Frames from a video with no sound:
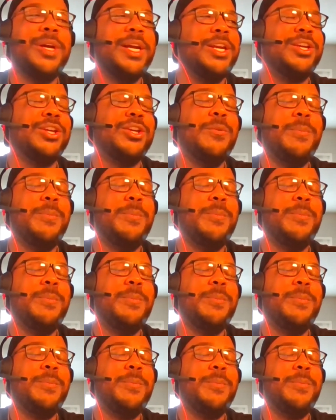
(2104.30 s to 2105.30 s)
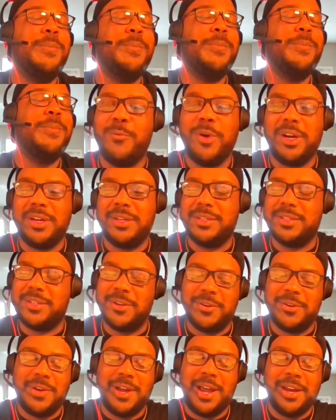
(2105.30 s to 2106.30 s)
you messages at
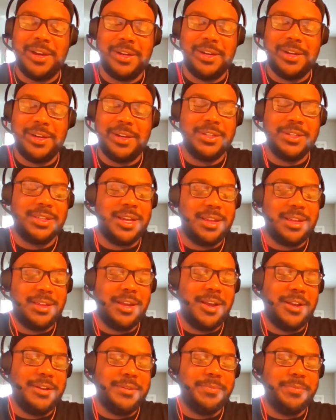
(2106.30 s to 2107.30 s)
work, so I understand that.